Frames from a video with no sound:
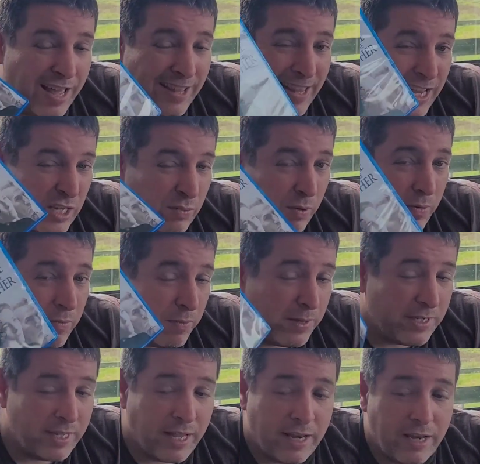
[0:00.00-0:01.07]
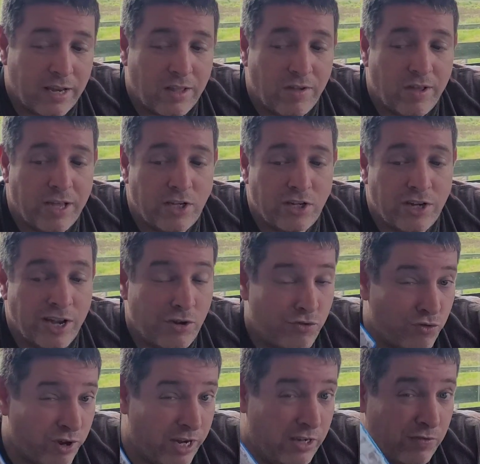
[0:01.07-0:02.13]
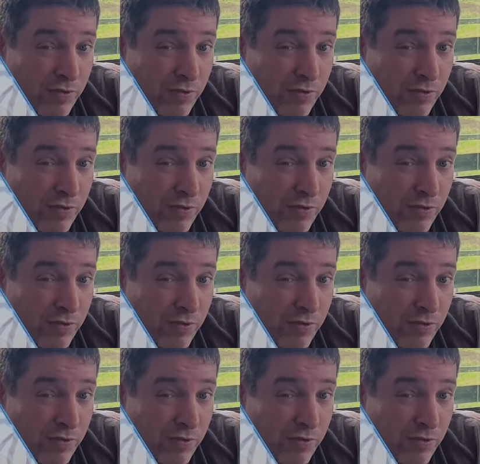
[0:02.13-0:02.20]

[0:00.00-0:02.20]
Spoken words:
This one will be staying in the collection. It trades